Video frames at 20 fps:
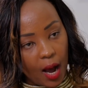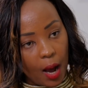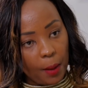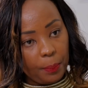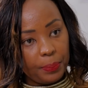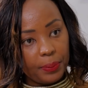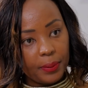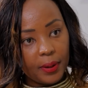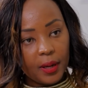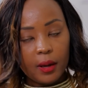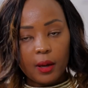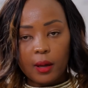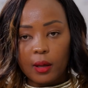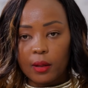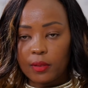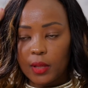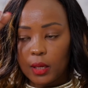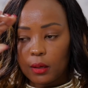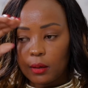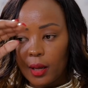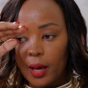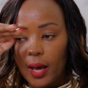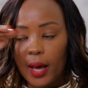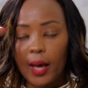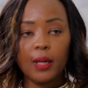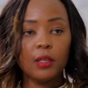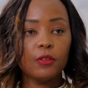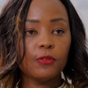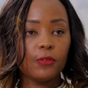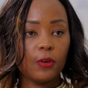up, then
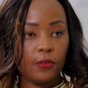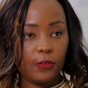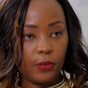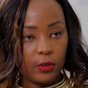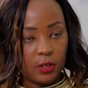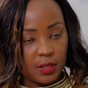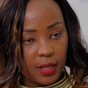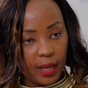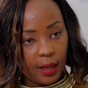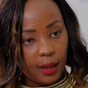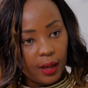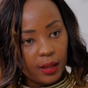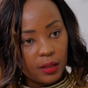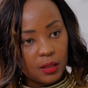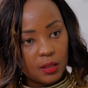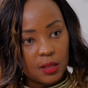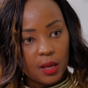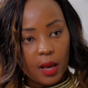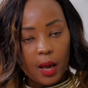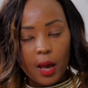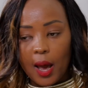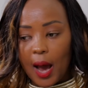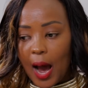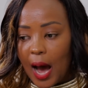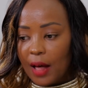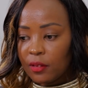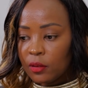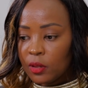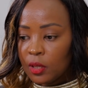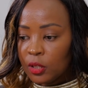held for 4 seconds.
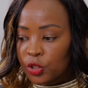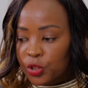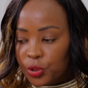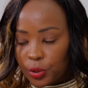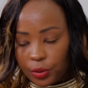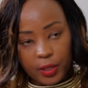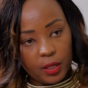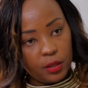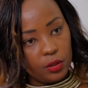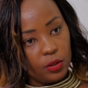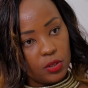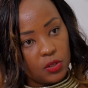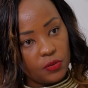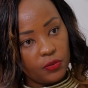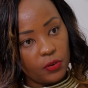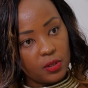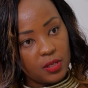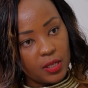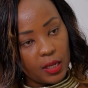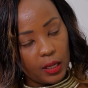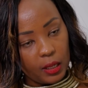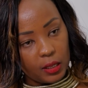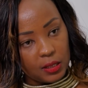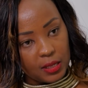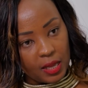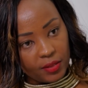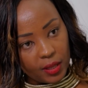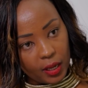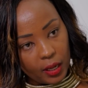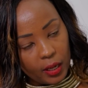And during those 4 seconds
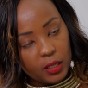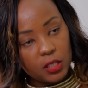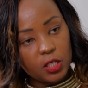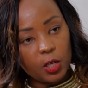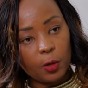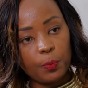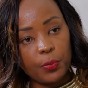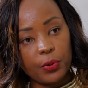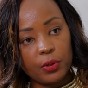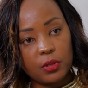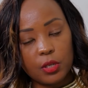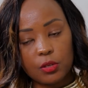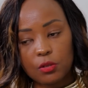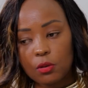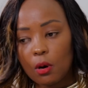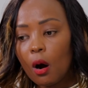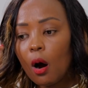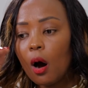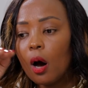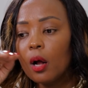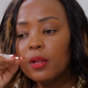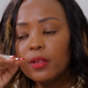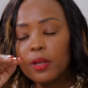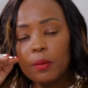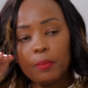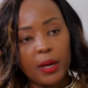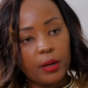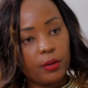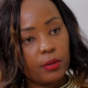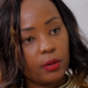and the heating process, all
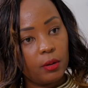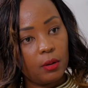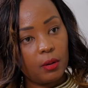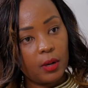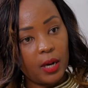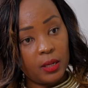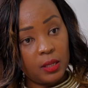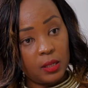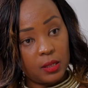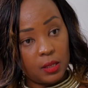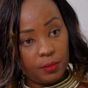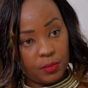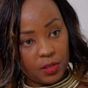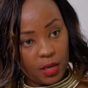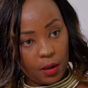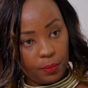the microorganisms